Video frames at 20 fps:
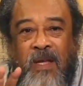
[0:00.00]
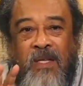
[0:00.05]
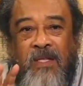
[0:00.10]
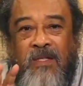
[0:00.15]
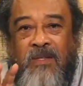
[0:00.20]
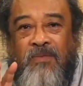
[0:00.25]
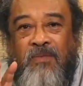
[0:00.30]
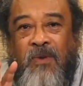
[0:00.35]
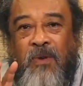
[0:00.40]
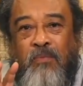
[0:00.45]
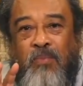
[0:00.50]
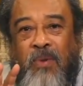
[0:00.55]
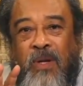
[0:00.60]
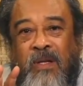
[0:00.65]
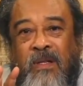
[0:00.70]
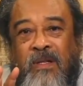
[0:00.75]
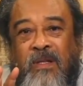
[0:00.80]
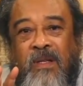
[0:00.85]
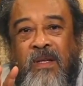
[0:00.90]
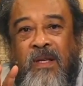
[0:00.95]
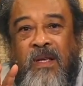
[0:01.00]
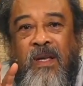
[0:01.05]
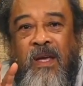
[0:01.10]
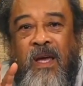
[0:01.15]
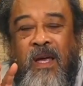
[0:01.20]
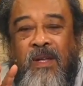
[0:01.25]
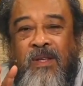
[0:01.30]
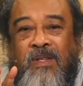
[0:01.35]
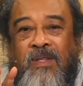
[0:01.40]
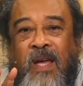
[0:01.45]
its footprint
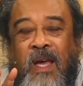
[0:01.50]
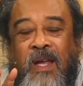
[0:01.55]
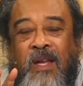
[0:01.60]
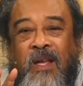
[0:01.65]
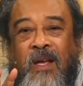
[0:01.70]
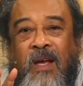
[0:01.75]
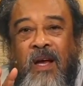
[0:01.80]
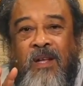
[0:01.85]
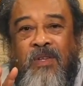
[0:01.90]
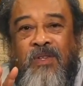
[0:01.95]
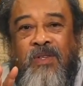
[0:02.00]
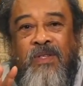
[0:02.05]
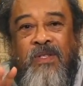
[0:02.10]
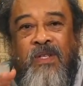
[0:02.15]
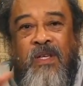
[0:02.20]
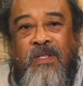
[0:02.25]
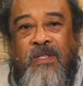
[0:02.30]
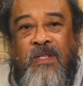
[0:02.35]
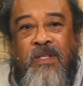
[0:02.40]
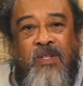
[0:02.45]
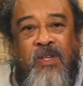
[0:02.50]
inside the consciousness.